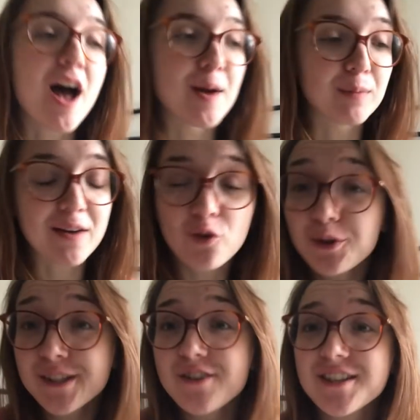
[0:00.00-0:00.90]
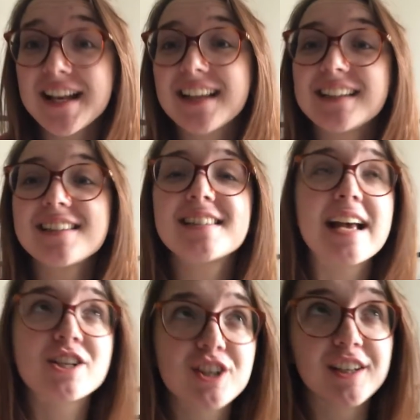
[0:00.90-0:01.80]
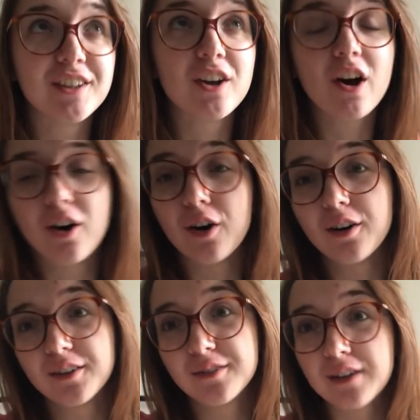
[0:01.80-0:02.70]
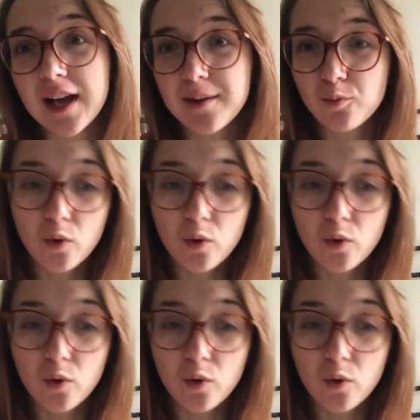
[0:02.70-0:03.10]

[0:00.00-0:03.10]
Um, I've also just had a little session of um,